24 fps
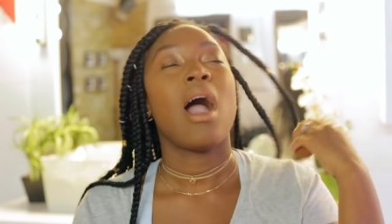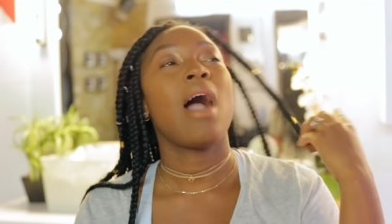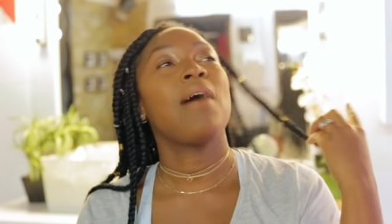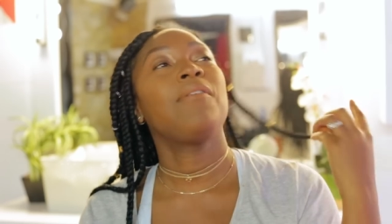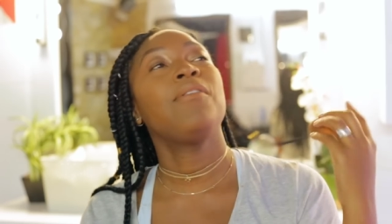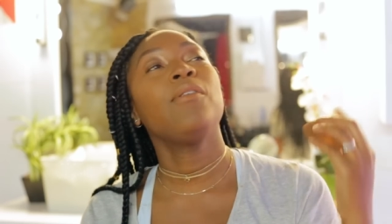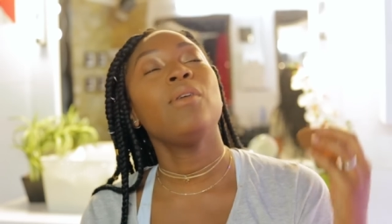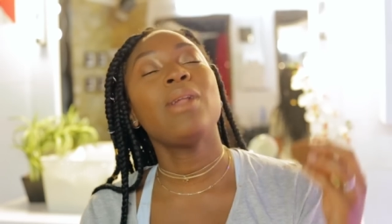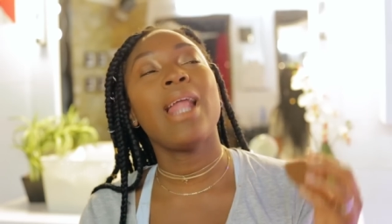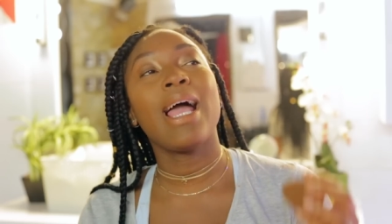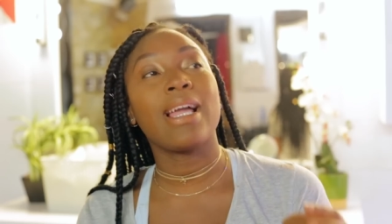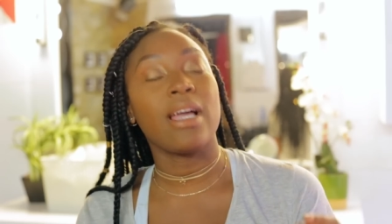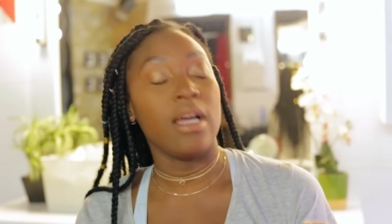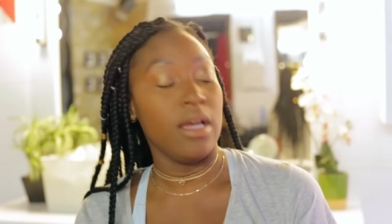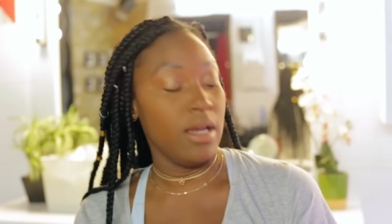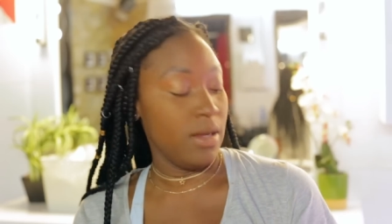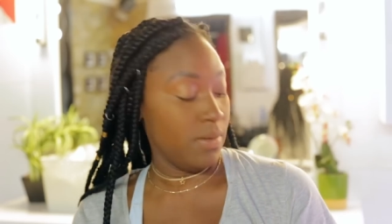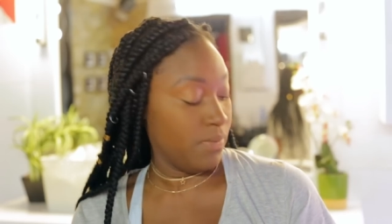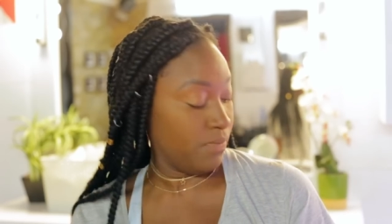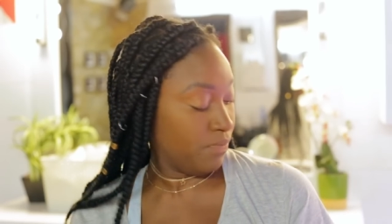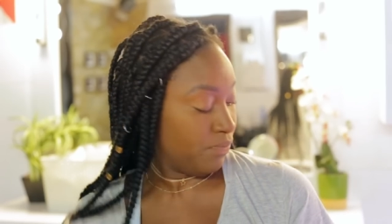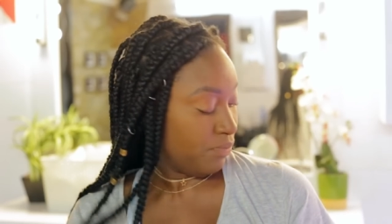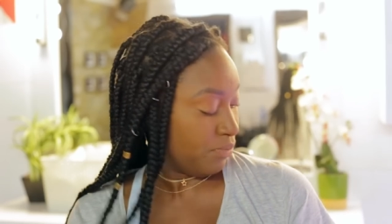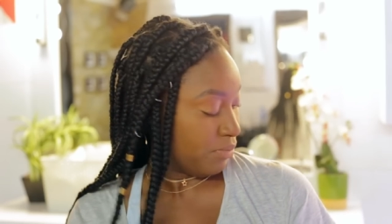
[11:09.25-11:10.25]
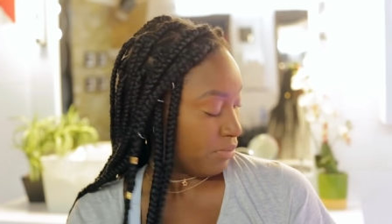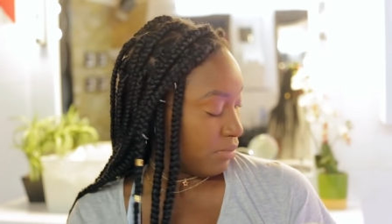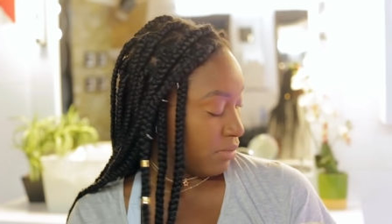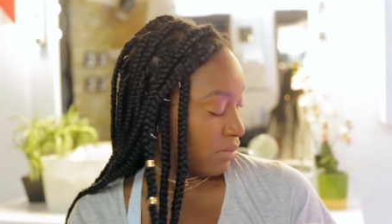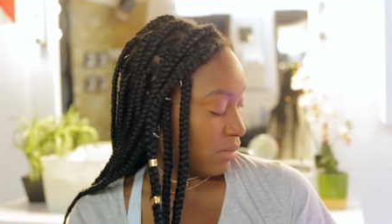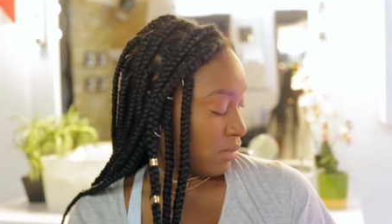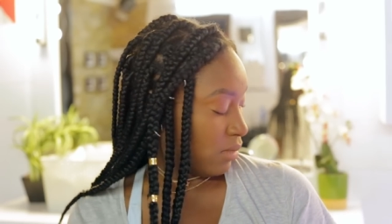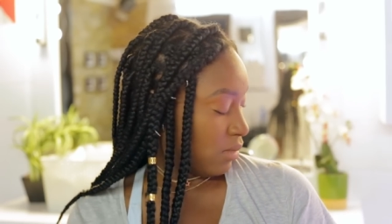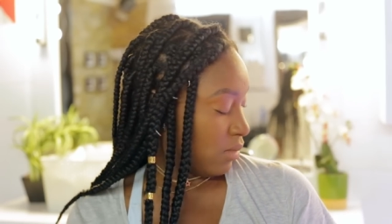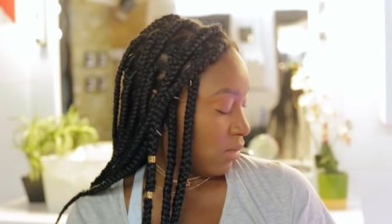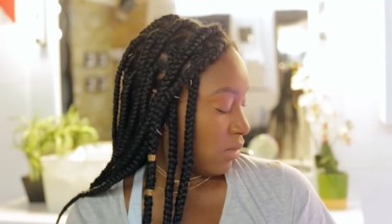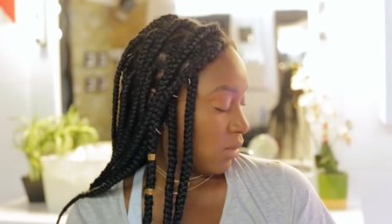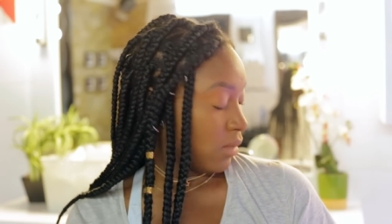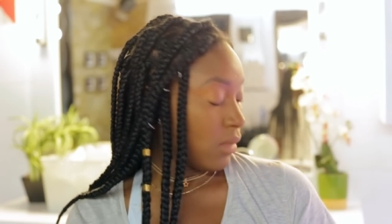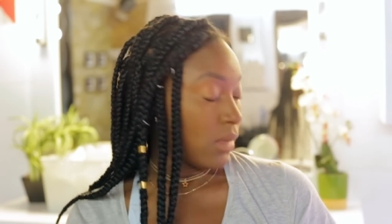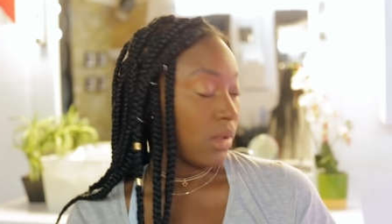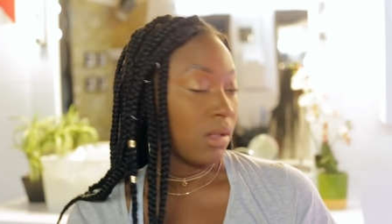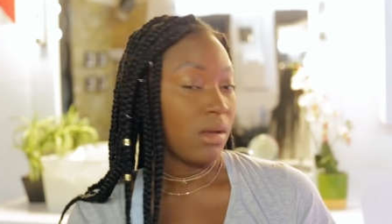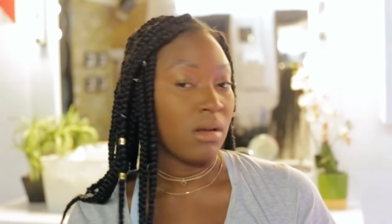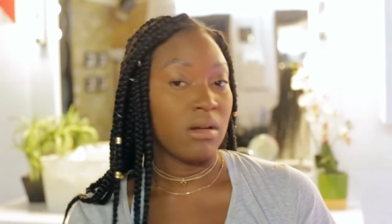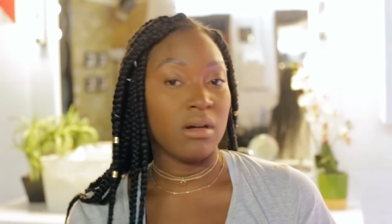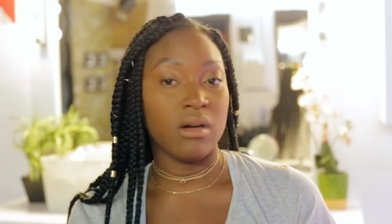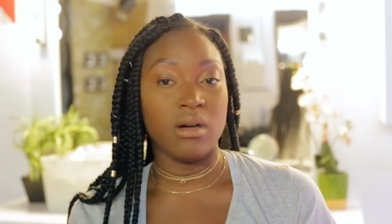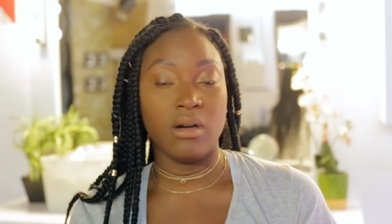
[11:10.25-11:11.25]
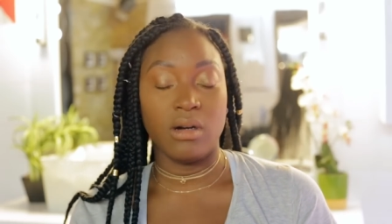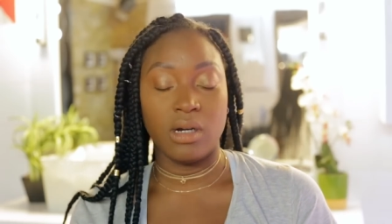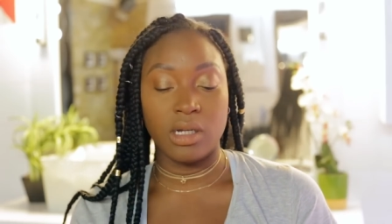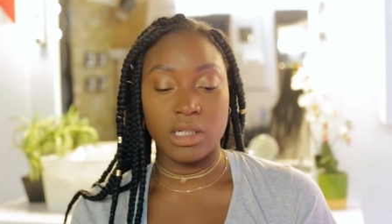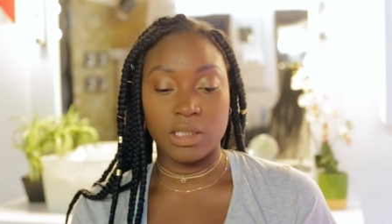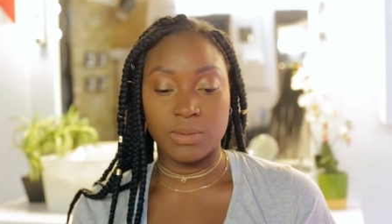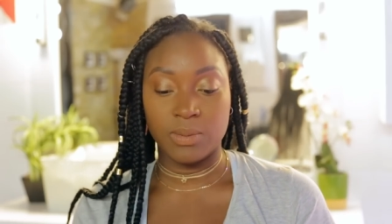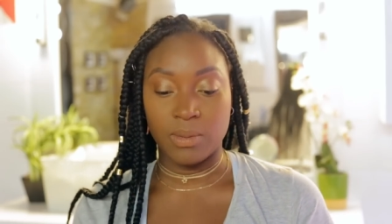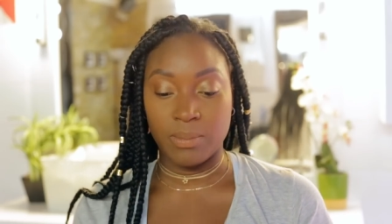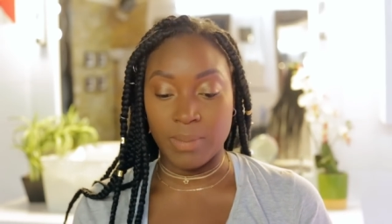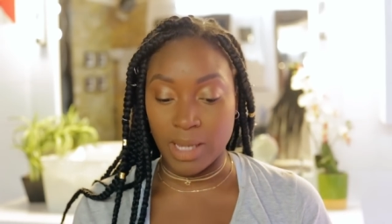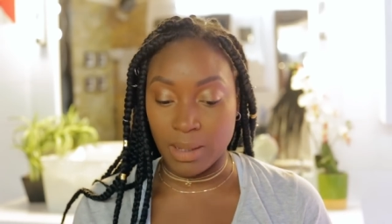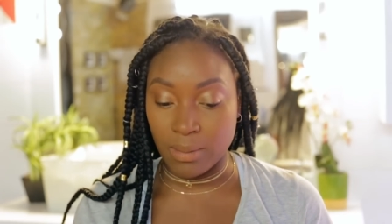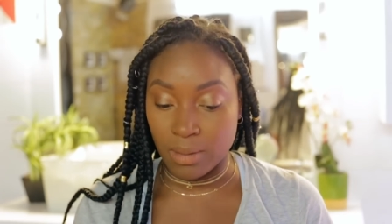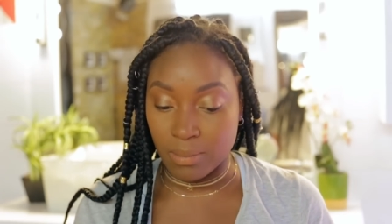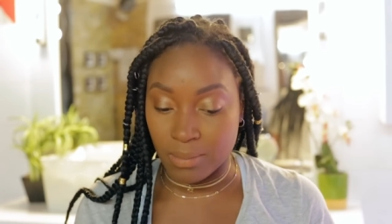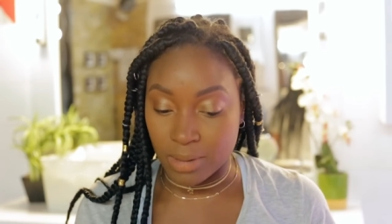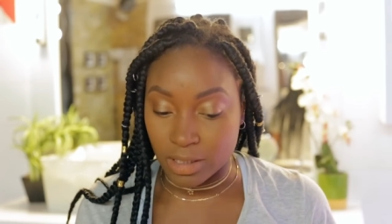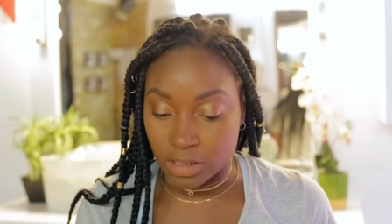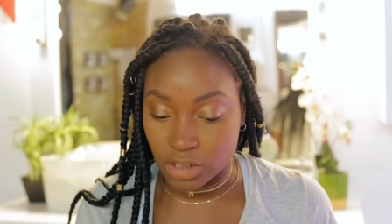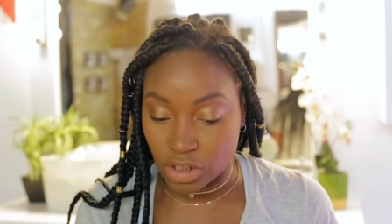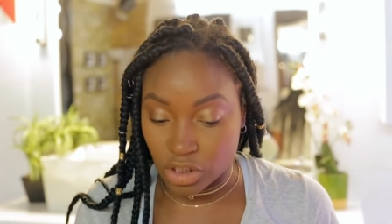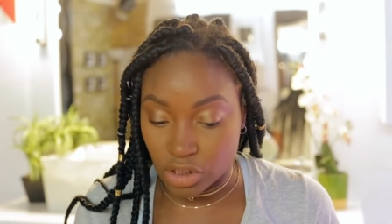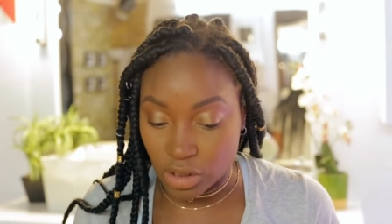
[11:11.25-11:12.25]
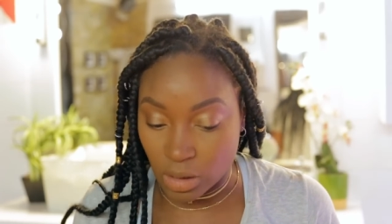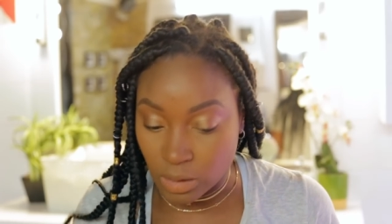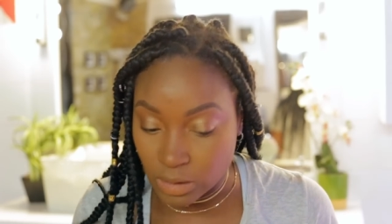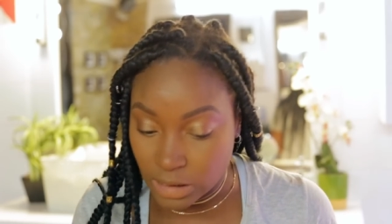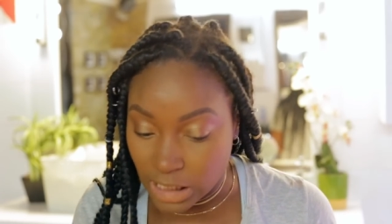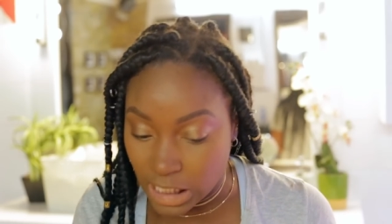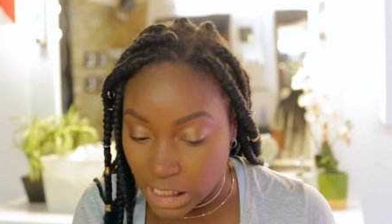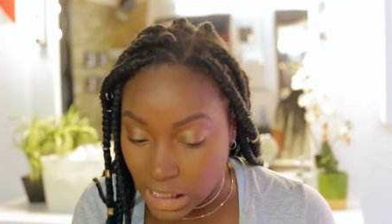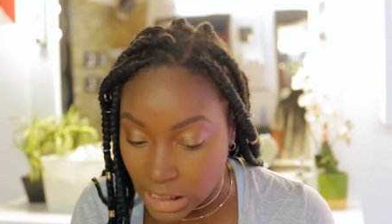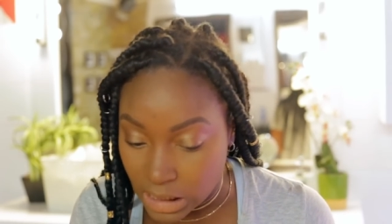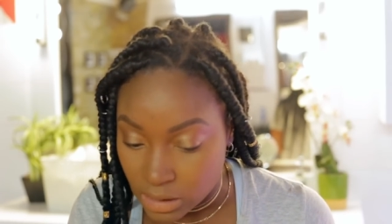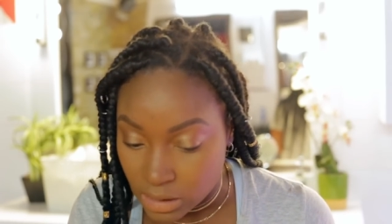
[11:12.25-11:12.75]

I feel like um oh, I just put makeup on my shoulder.